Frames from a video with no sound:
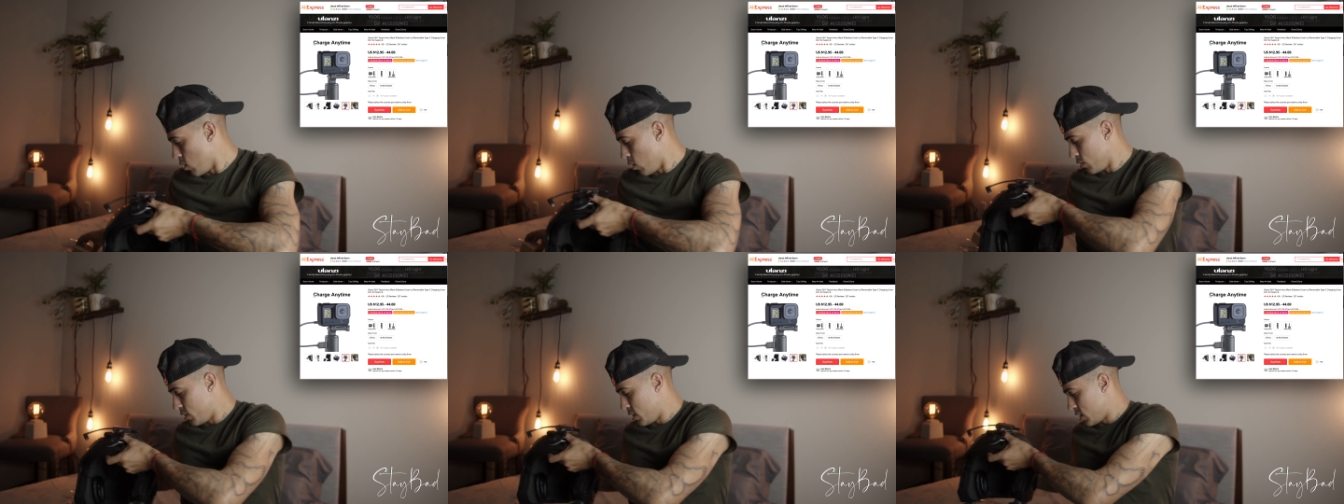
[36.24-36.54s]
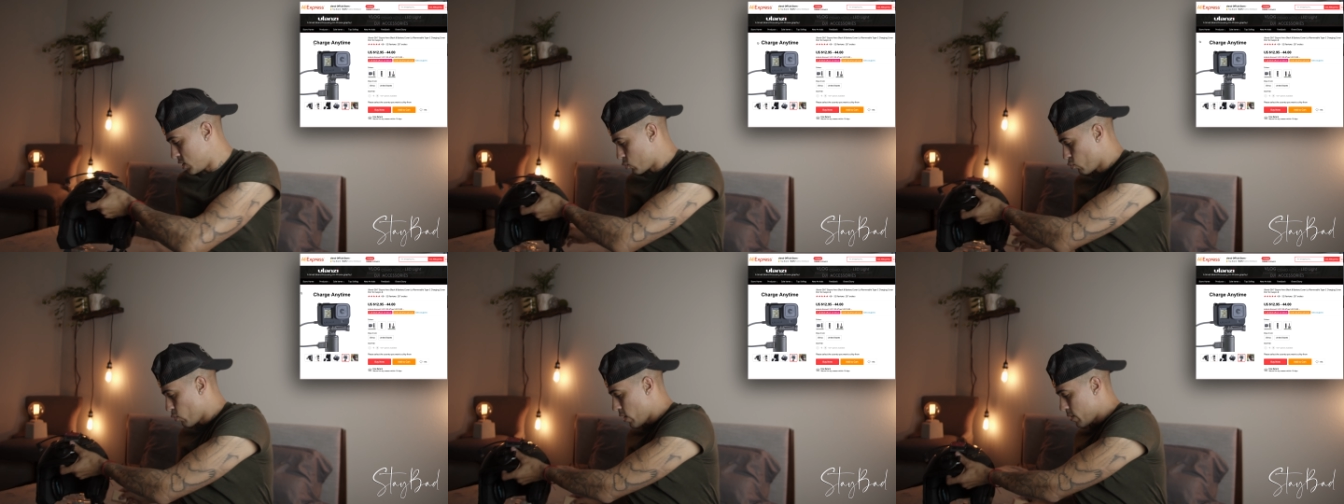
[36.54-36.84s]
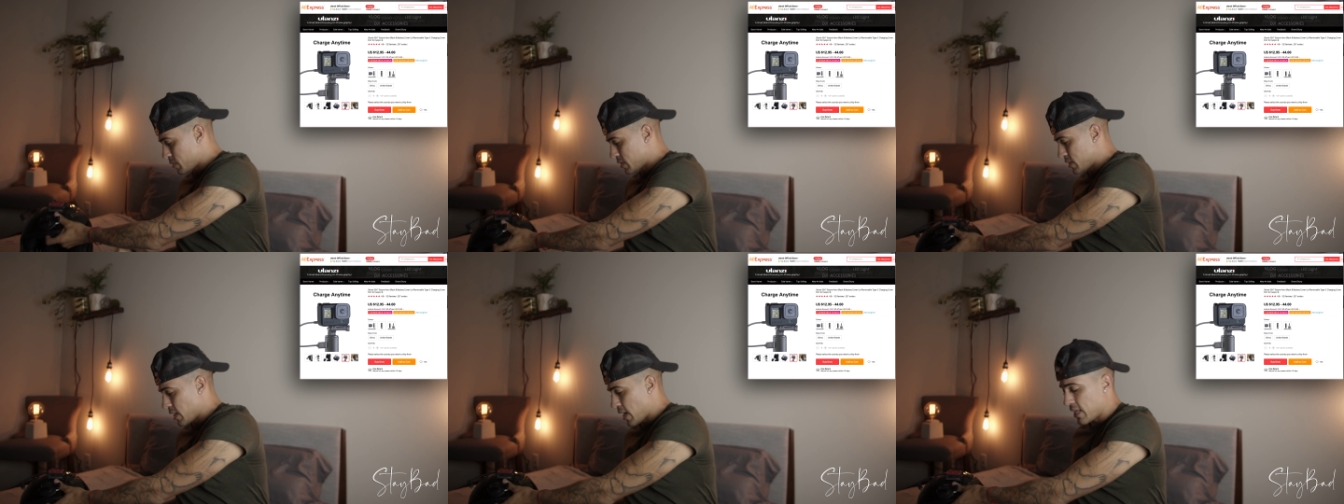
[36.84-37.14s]
on this
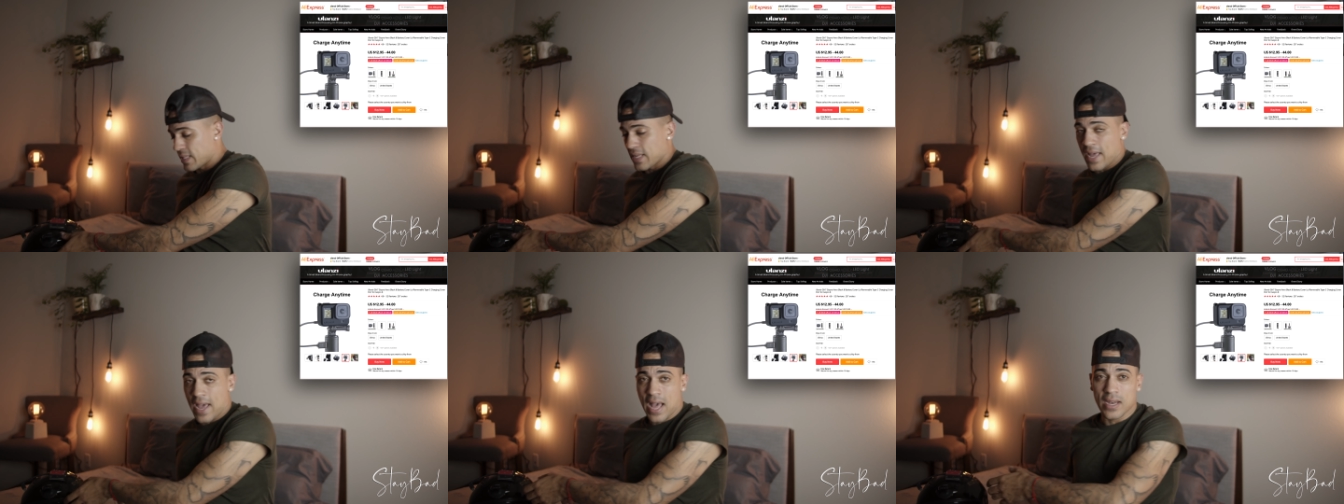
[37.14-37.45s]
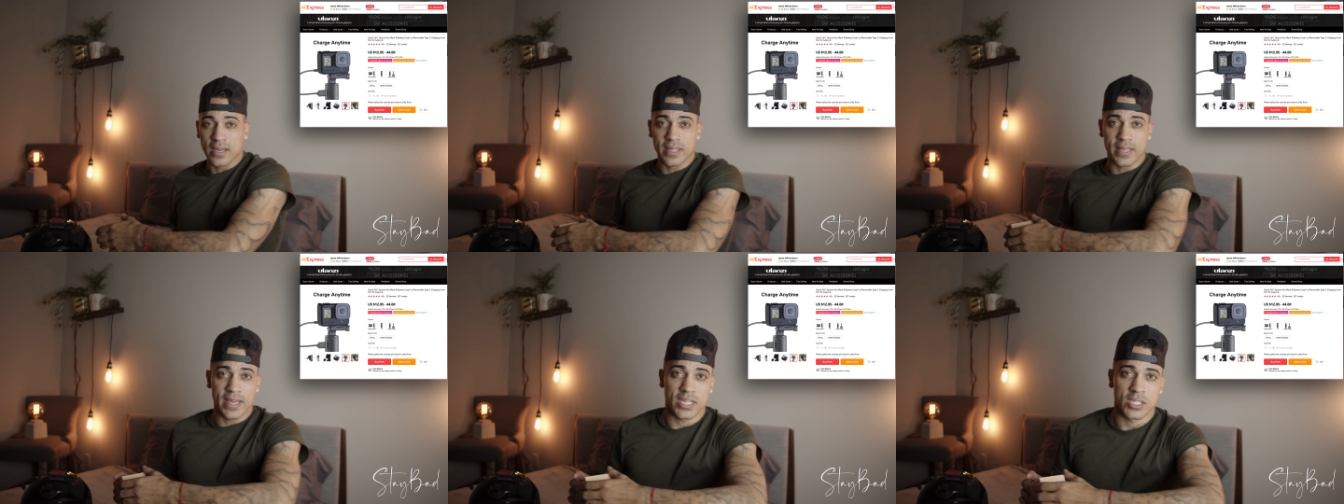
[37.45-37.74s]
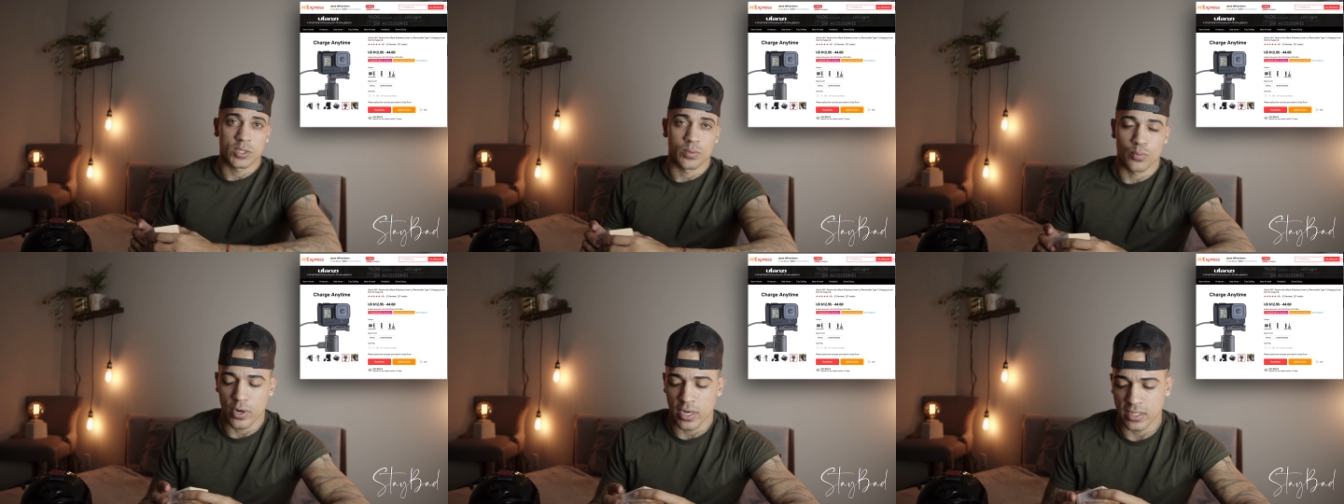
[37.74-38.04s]
website
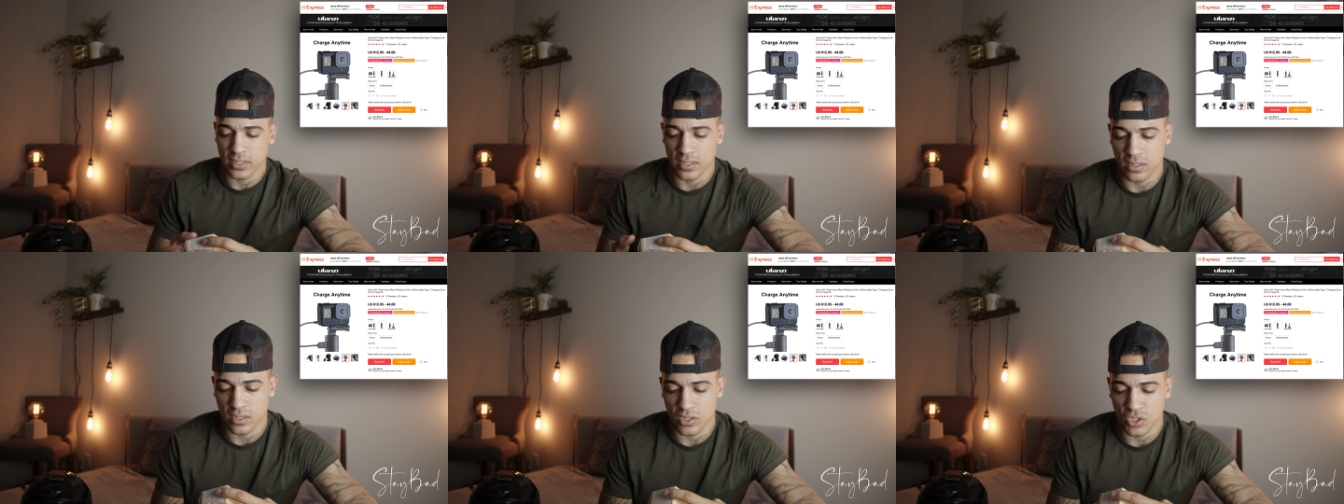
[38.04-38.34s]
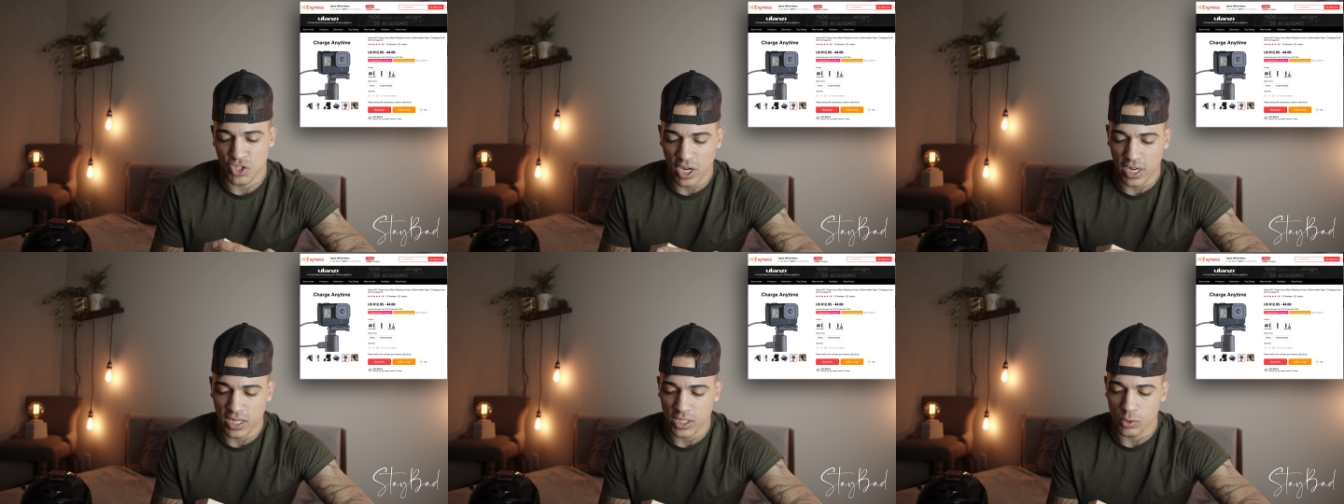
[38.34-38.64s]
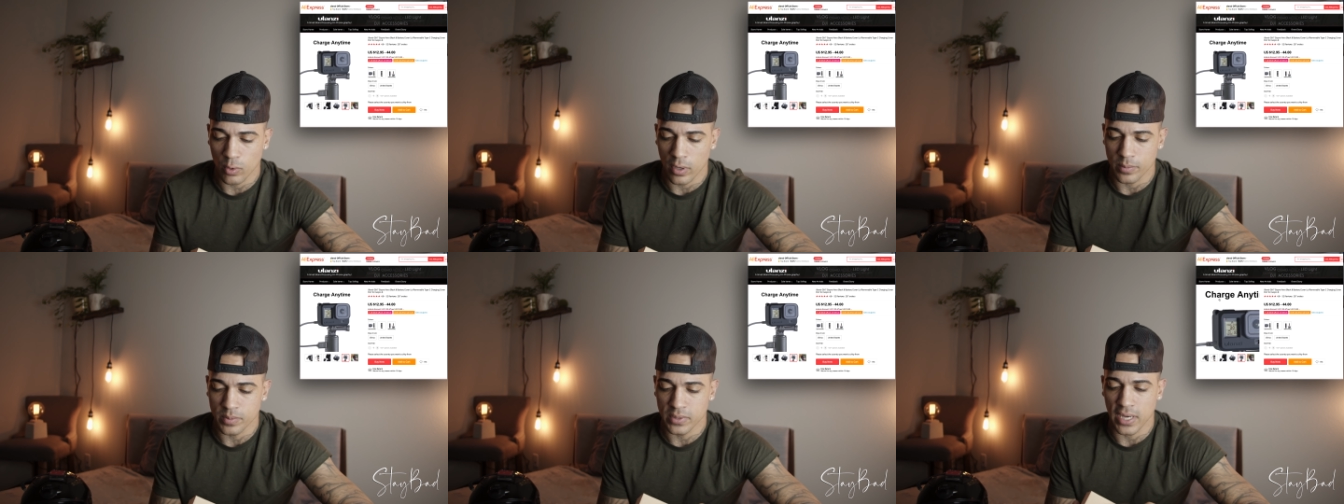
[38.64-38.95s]
AliExpress. It's a Chinese
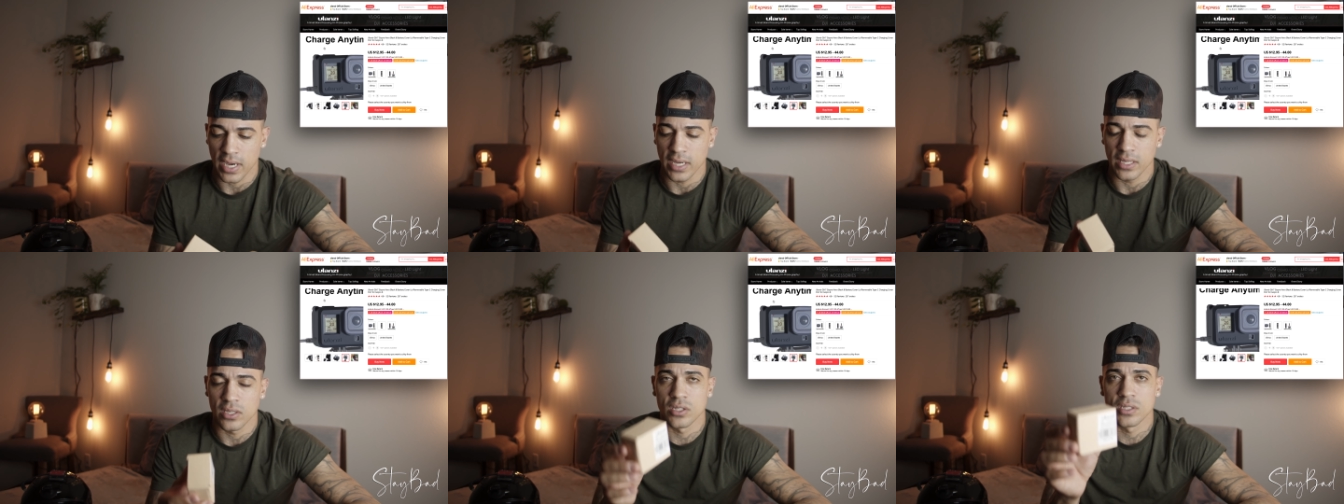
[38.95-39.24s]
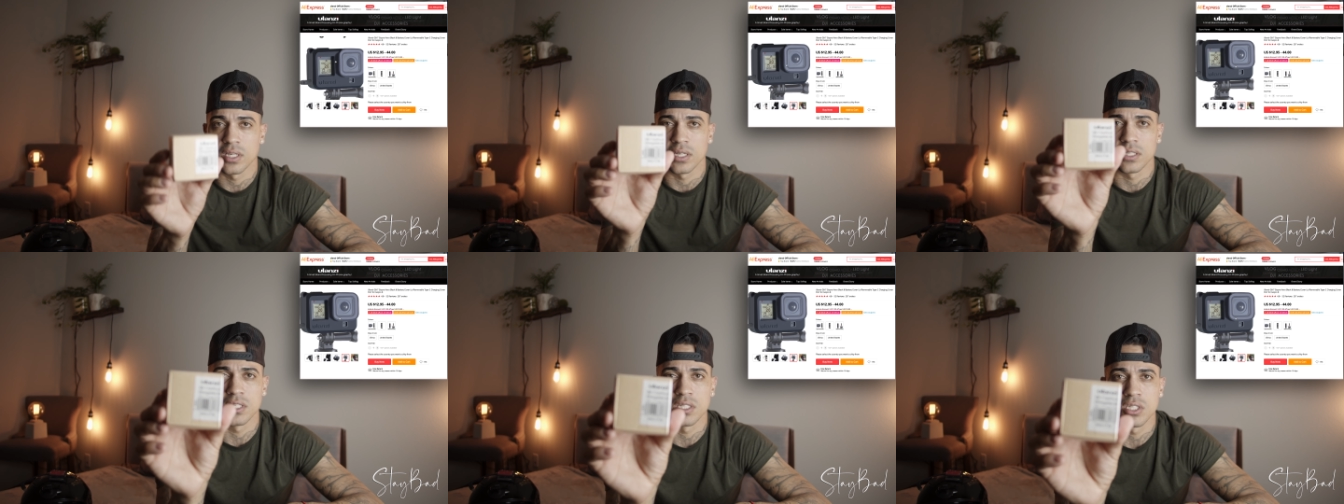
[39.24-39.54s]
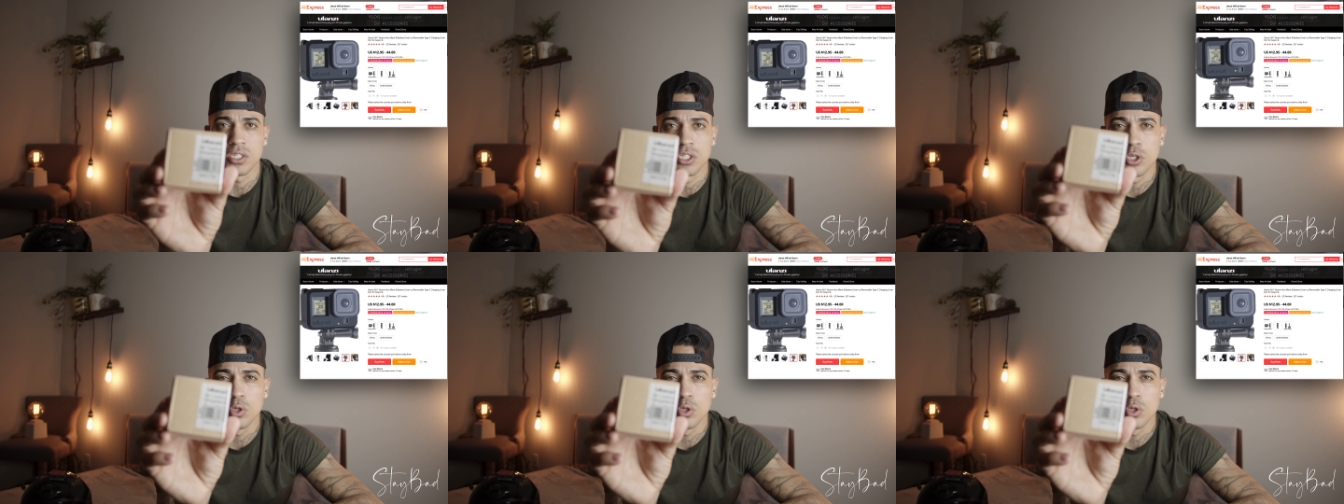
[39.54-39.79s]
website. There's like this